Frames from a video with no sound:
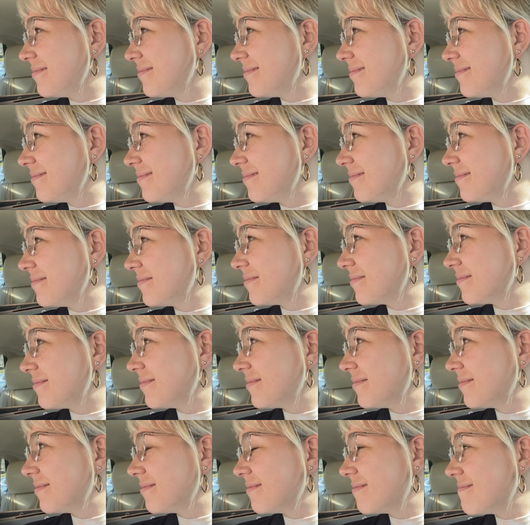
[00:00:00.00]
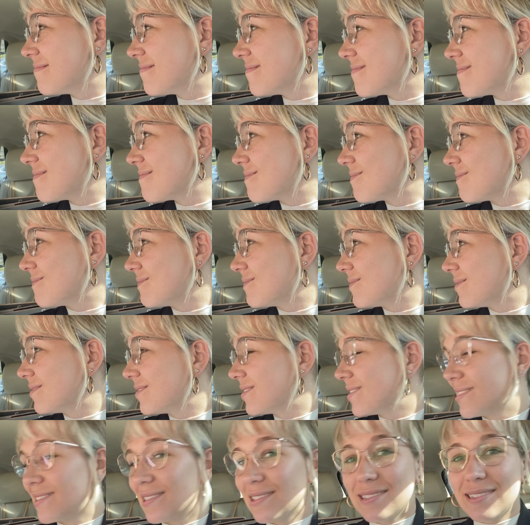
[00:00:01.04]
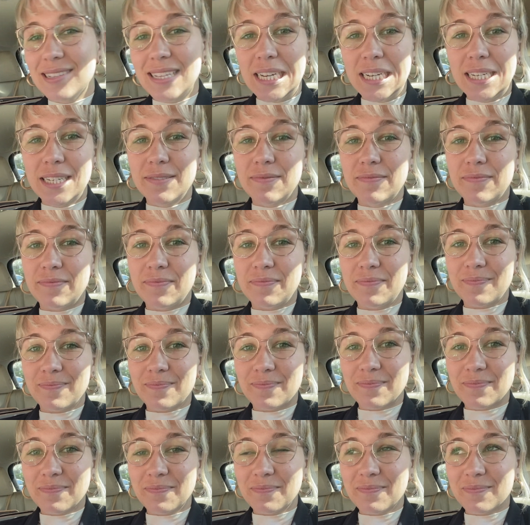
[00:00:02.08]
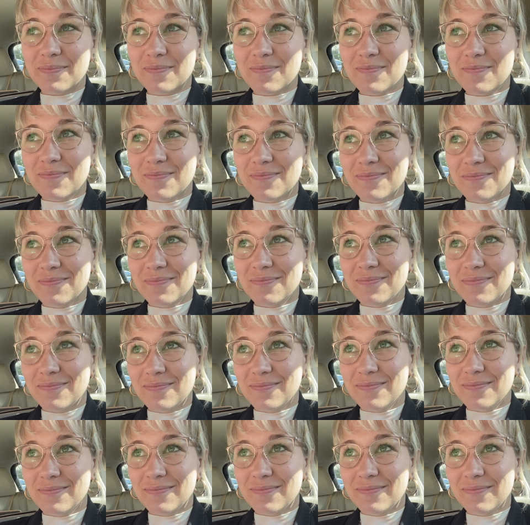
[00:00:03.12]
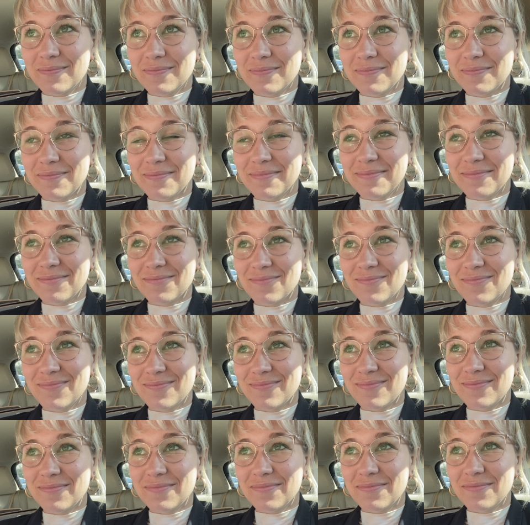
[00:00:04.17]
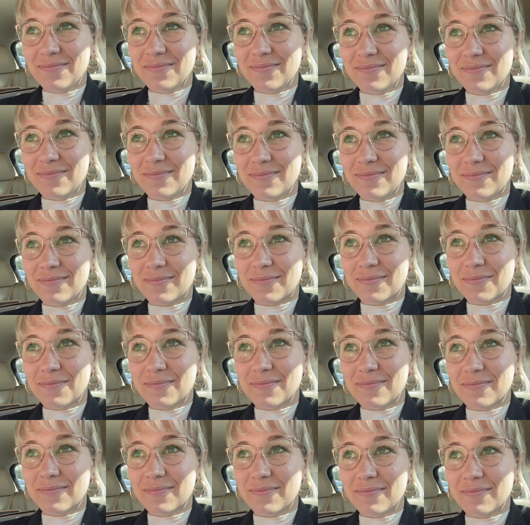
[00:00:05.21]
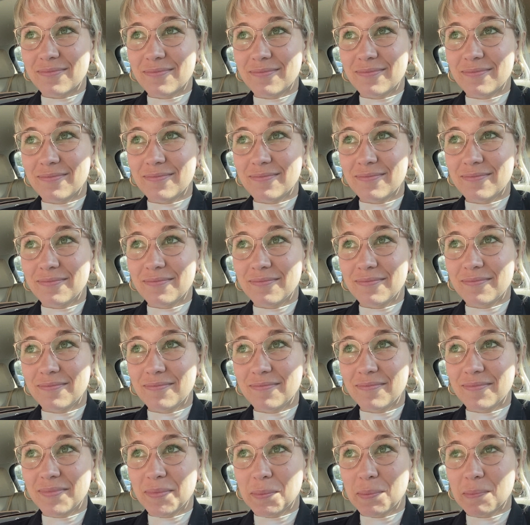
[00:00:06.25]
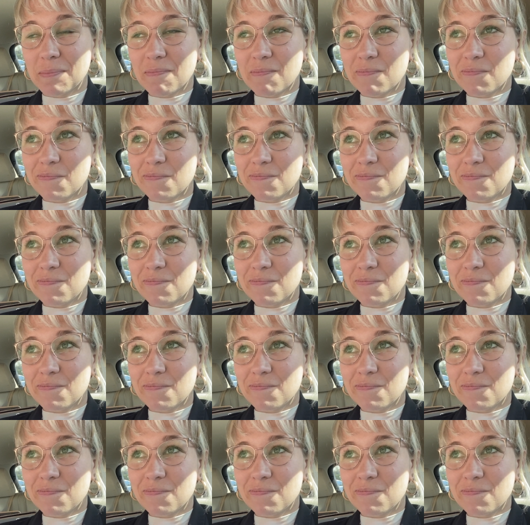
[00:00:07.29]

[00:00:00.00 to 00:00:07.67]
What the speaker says: No one is speaking in this clip.